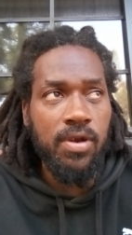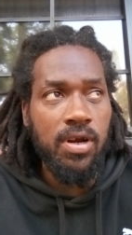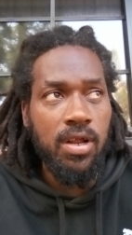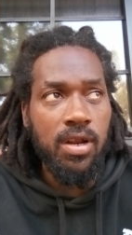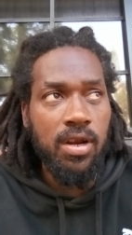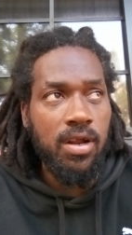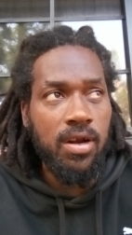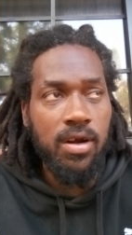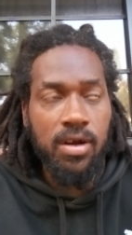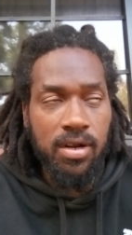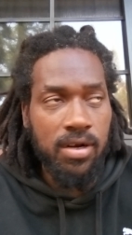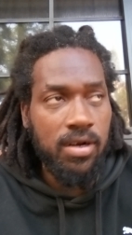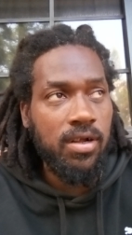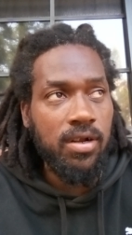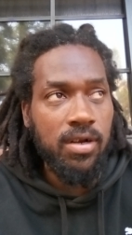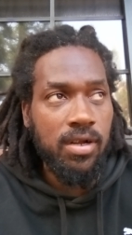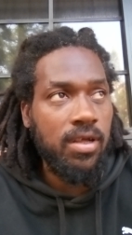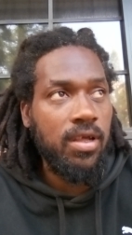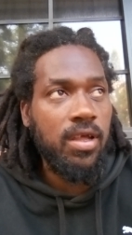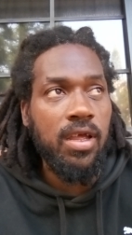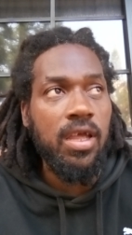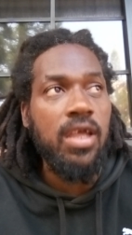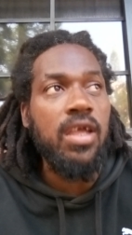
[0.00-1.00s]
And la, la, la,
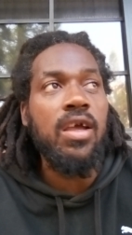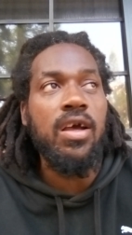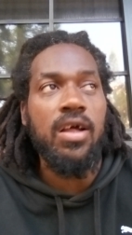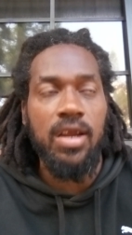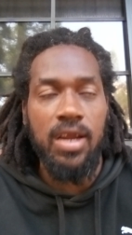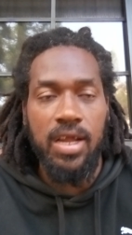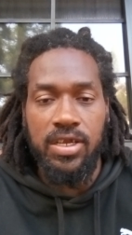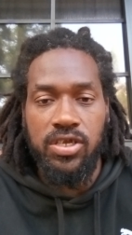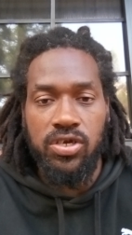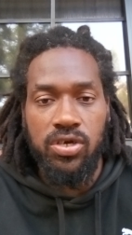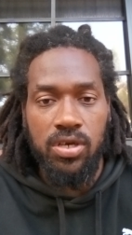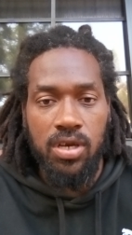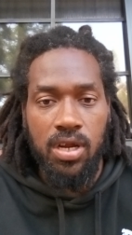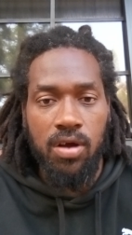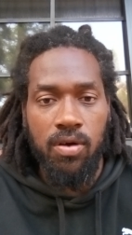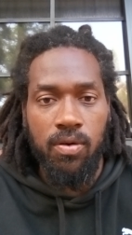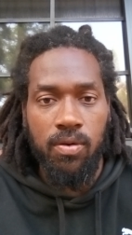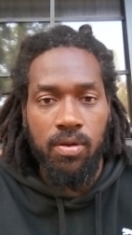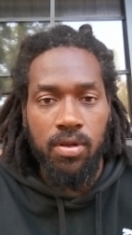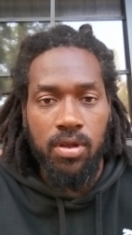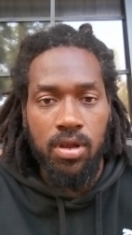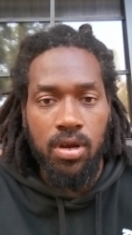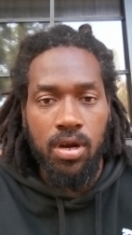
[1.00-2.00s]
la. He'll let you
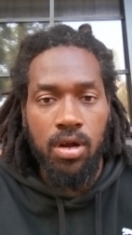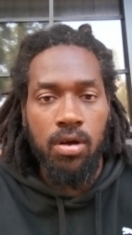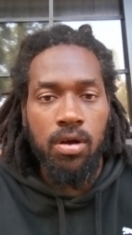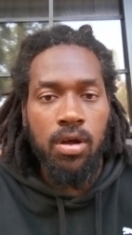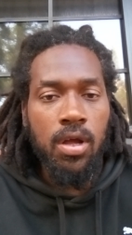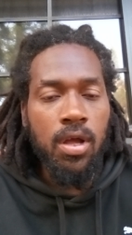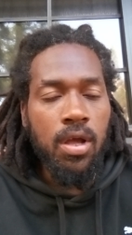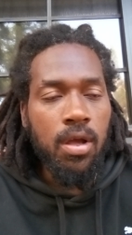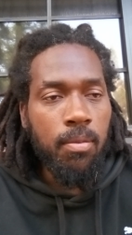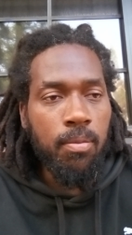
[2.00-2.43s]
know, you know.